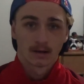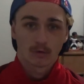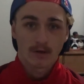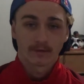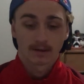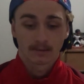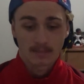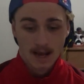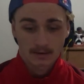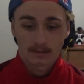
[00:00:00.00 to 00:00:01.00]
Robinson
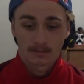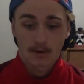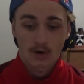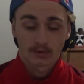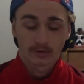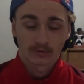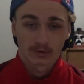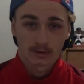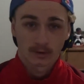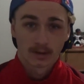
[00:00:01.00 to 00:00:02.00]
back to
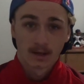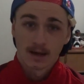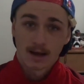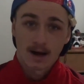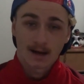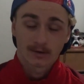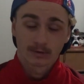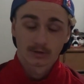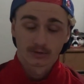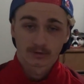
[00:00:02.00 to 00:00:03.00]
Martinsville. I
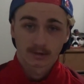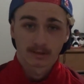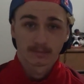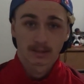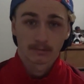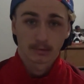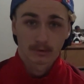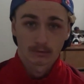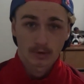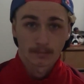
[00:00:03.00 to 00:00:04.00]
don't know if we're going to be able
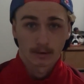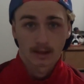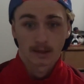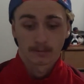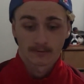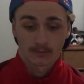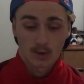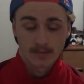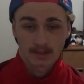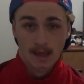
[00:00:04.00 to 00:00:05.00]
to replicate a
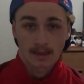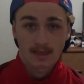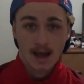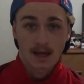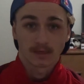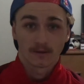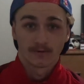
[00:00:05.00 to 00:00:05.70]
performance like that to